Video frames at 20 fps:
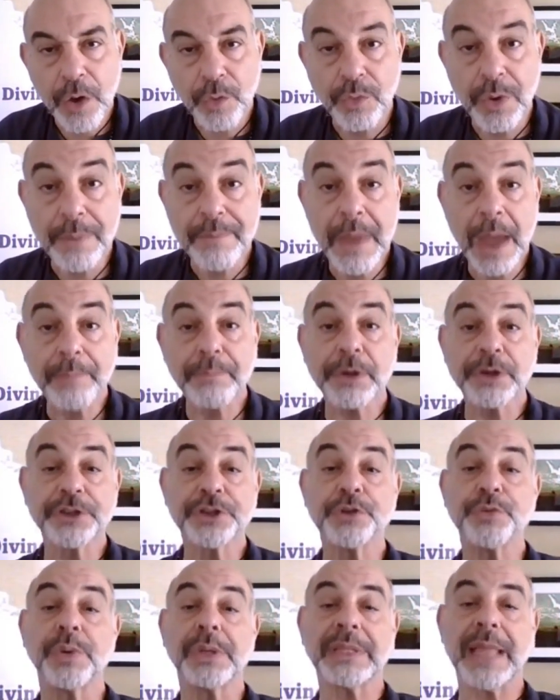remember
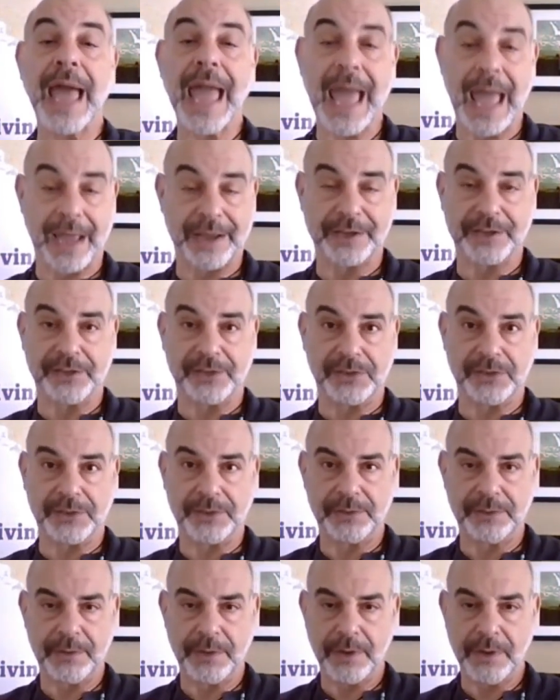to
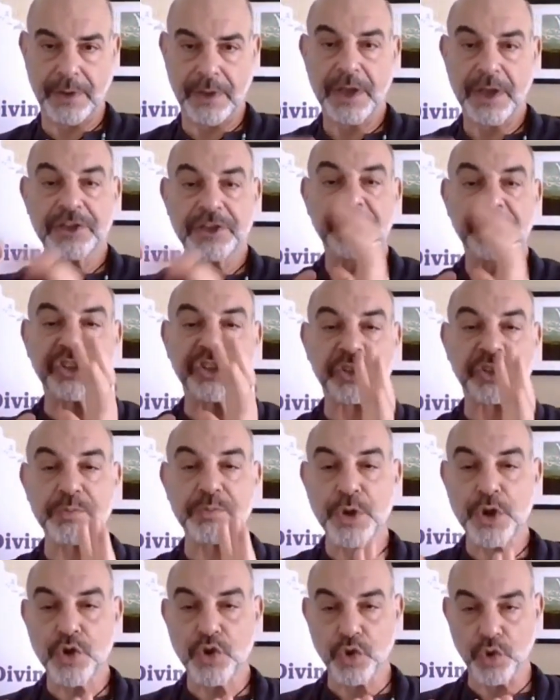relax.
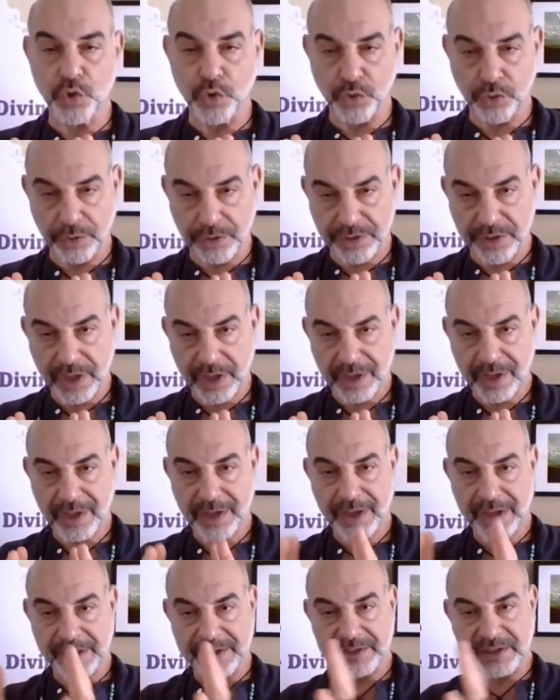Smooth
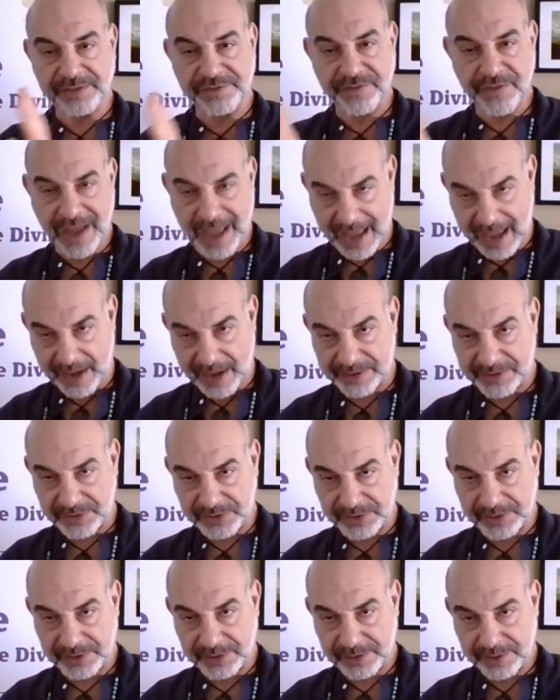is
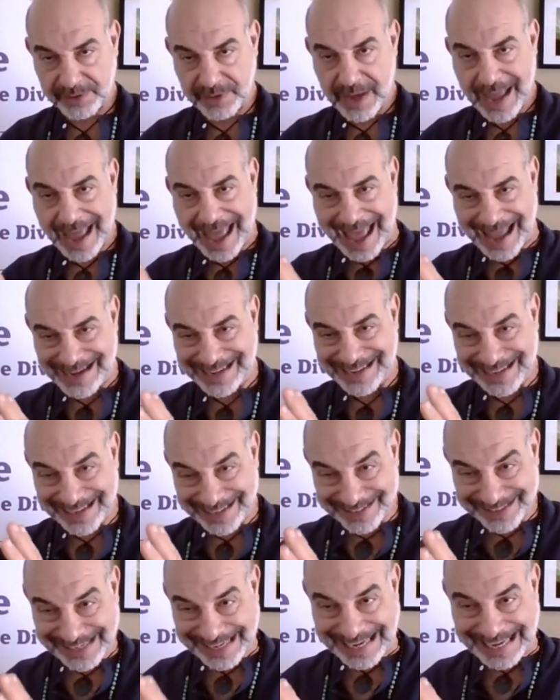fast, and it
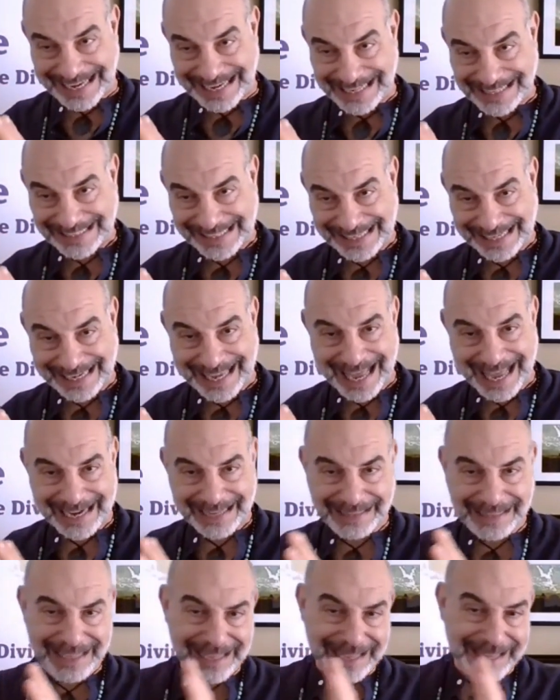is easy to get
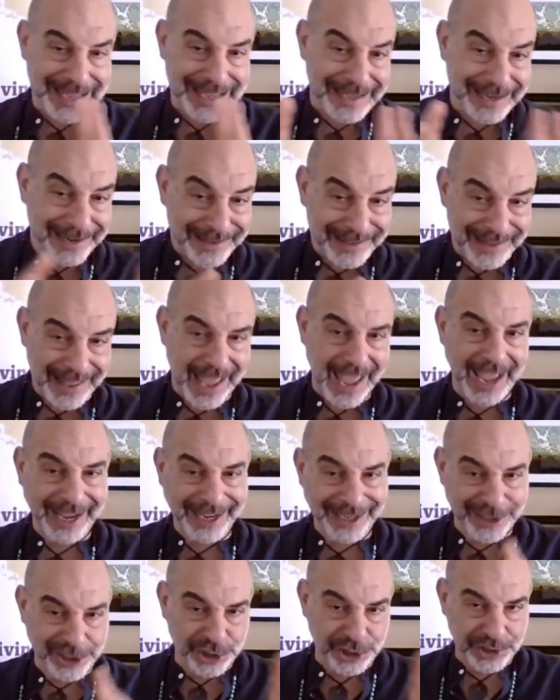a little
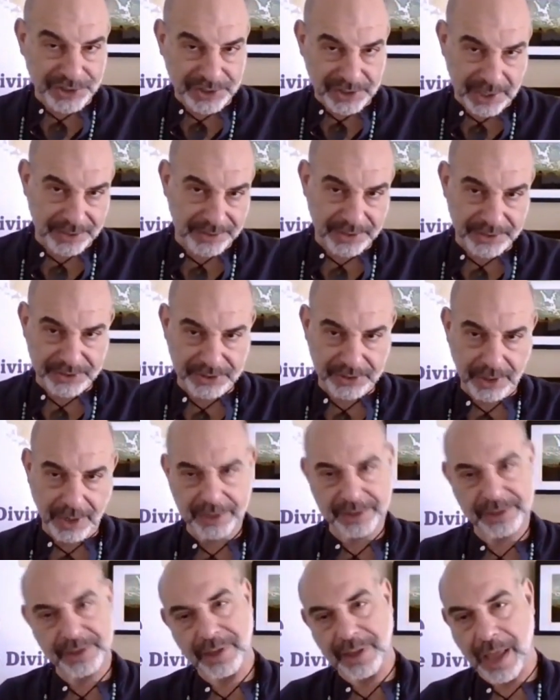anxious at the
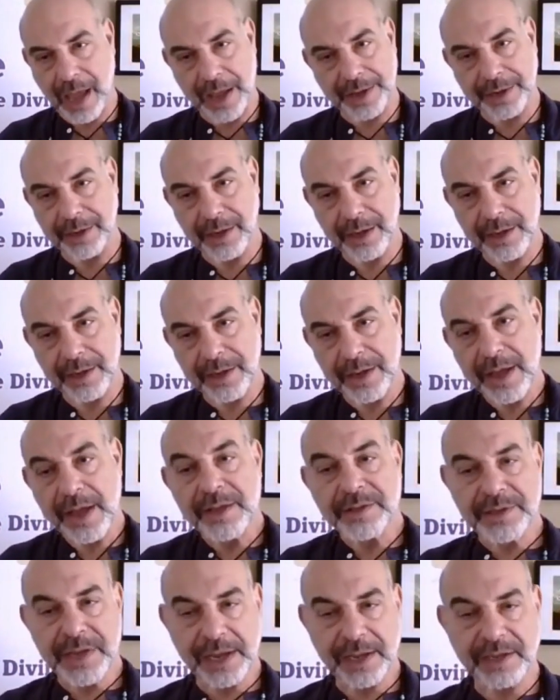start line.
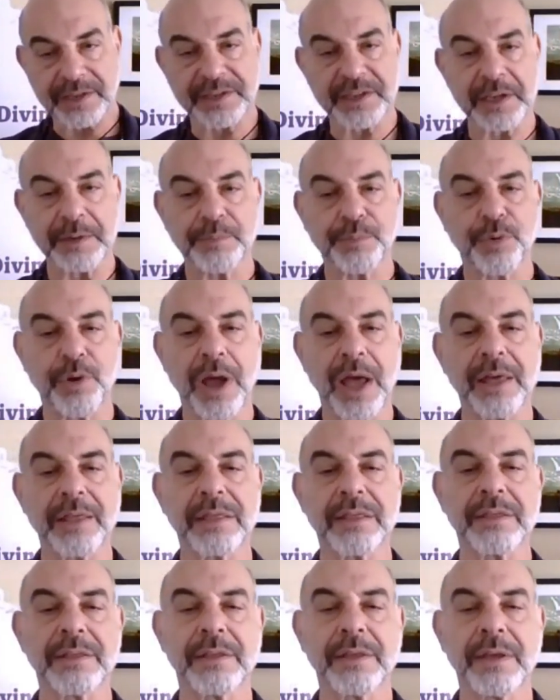Take a deep
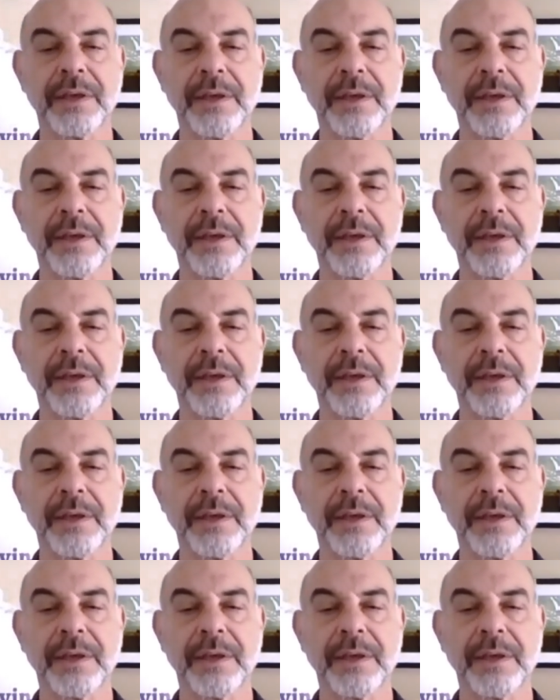breath